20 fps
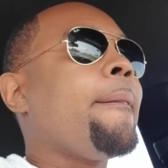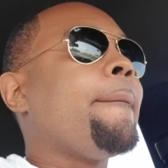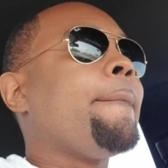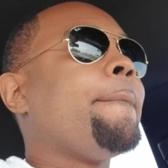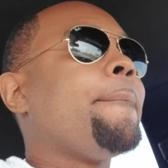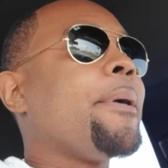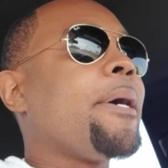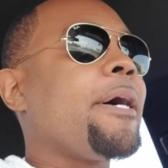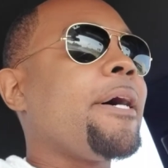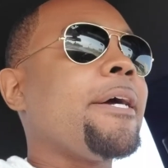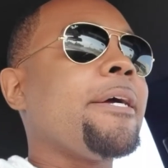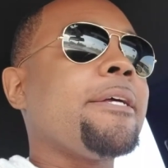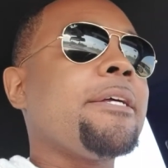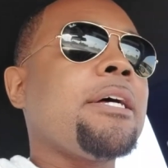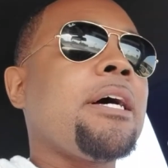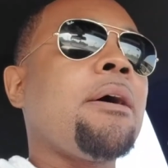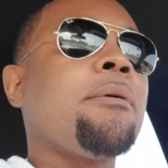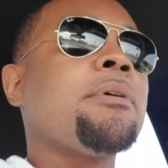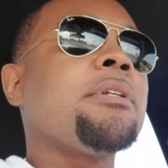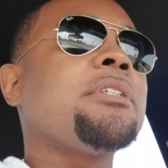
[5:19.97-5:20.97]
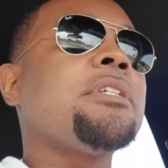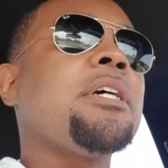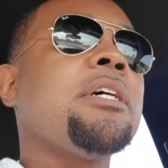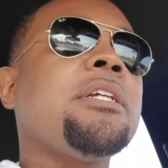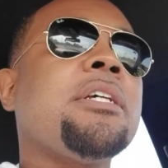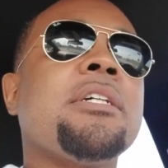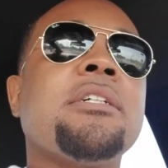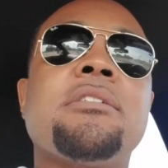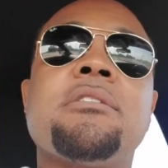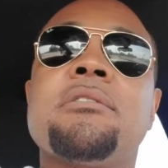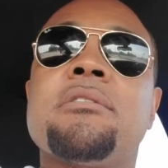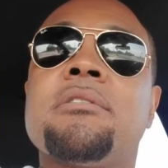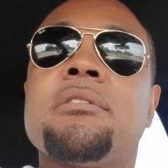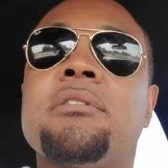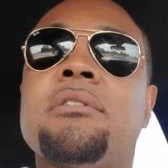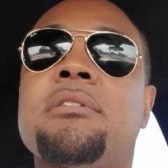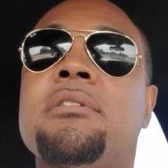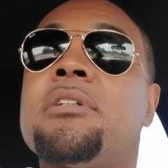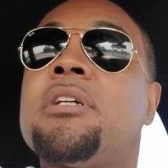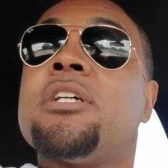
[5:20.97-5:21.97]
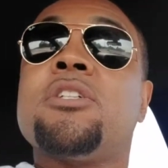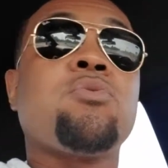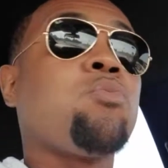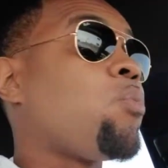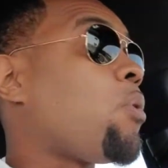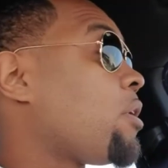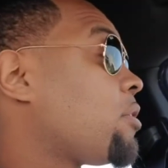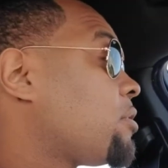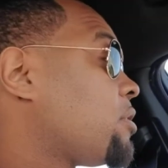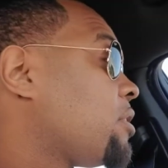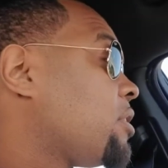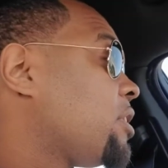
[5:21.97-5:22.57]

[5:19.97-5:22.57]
but I want to tell you this. It's worth it.